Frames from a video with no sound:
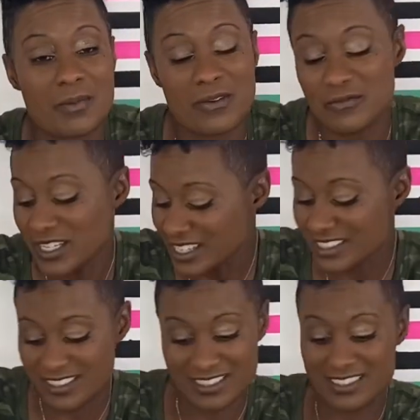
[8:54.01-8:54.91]
feet because
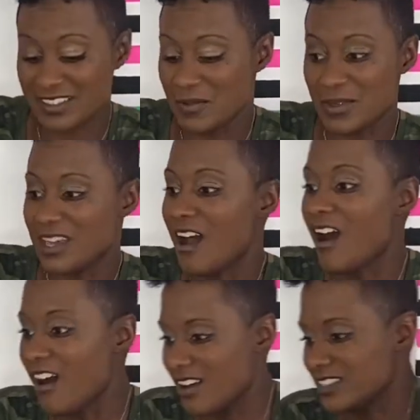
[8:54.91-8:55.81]
this is gonna be
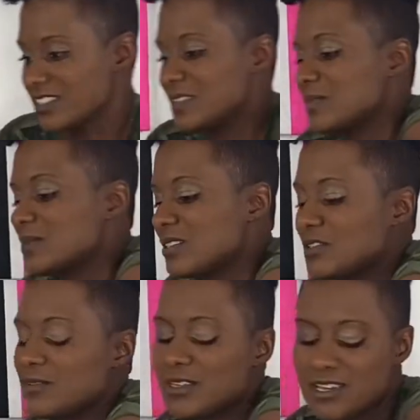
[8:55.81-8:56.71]
awesome. So let me